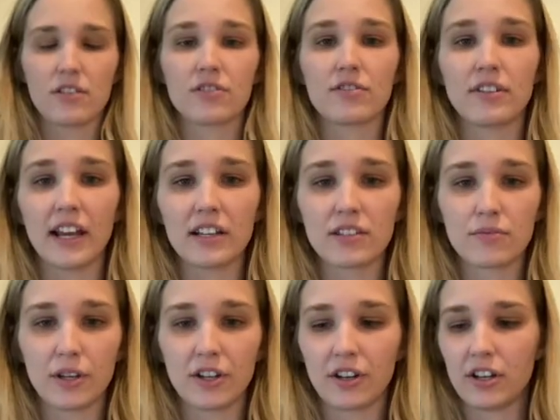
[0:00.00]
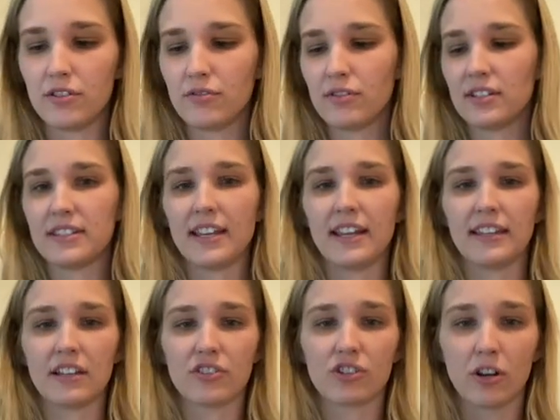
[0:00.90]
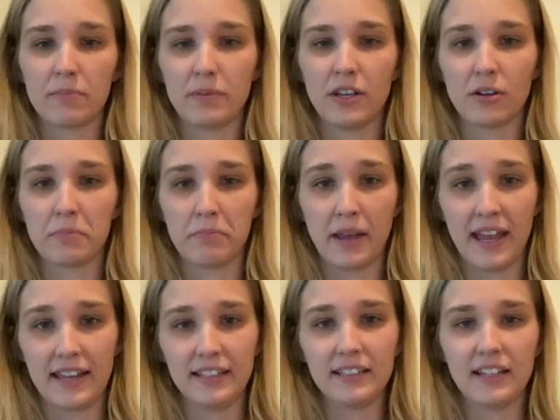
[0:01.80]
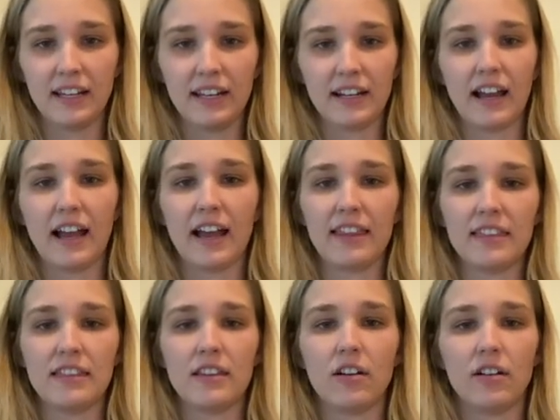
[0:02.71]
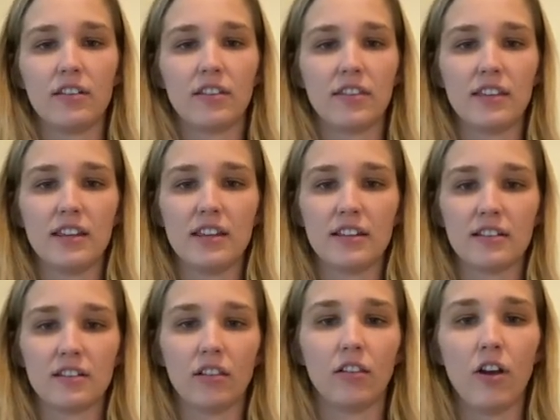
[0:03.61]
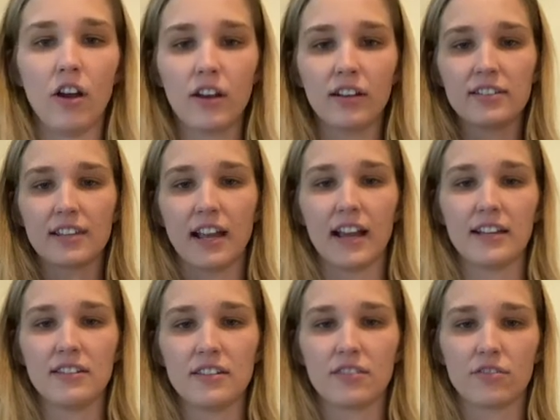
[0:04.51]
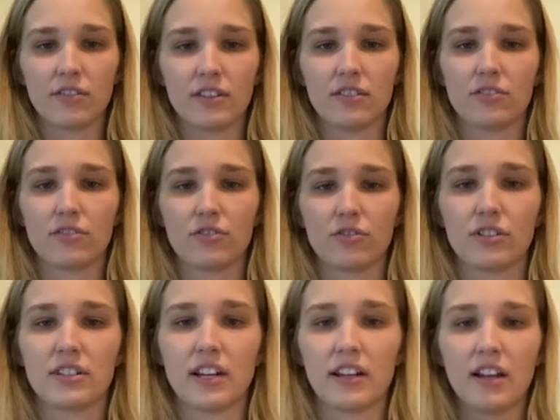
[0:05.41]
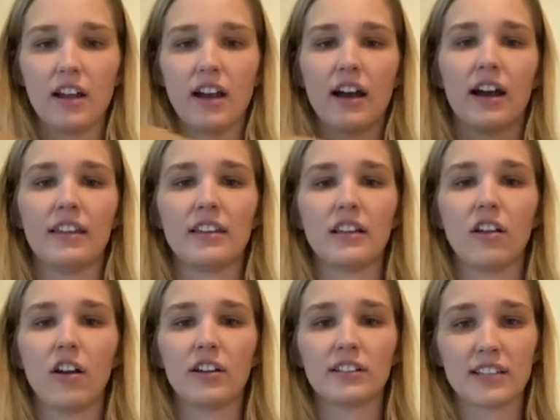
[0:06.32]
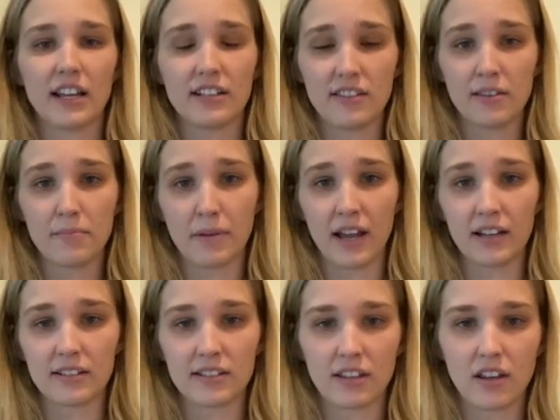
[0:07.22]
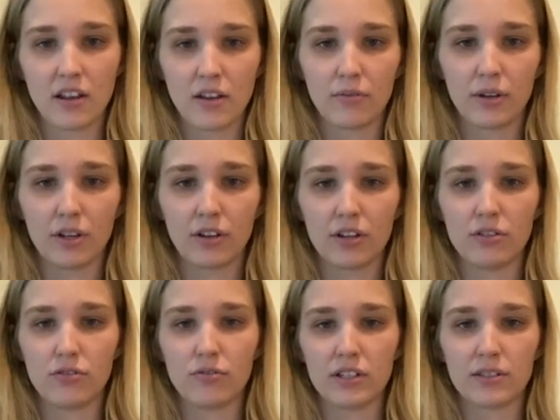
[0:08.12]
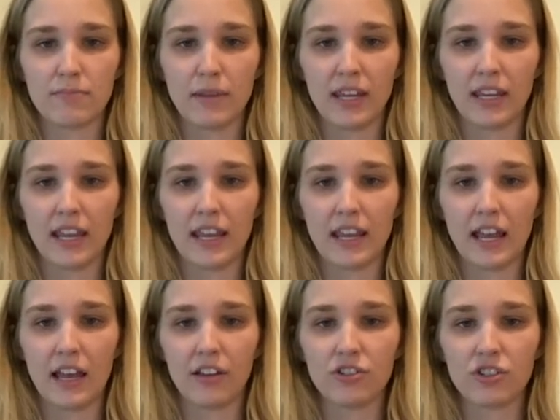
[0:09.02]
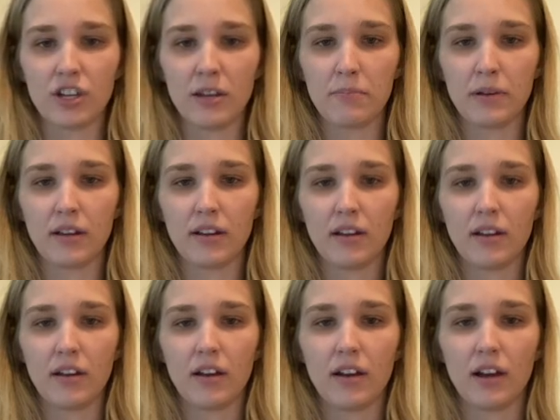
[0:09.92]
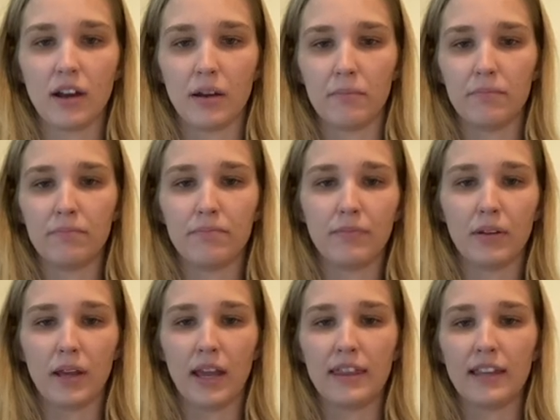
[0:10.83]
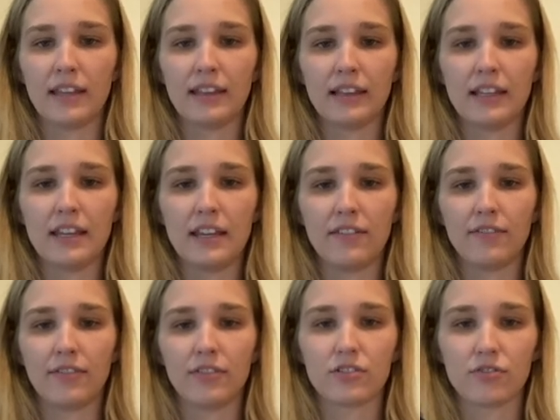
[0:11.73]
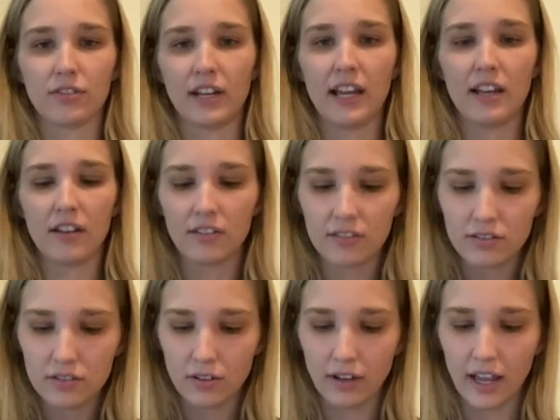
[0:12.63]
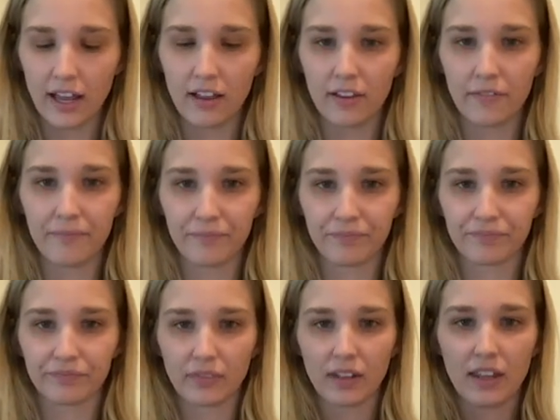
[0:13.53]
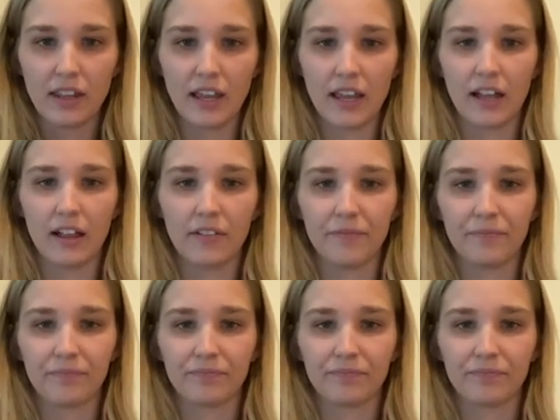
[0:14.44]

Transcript: So next, what you're going to do is take that Sharpie or pen, and on the long sides, so this is a short side, on the long sides of the box, what you're going to do is make a L shape, um, and then leave, so an L, so L, L,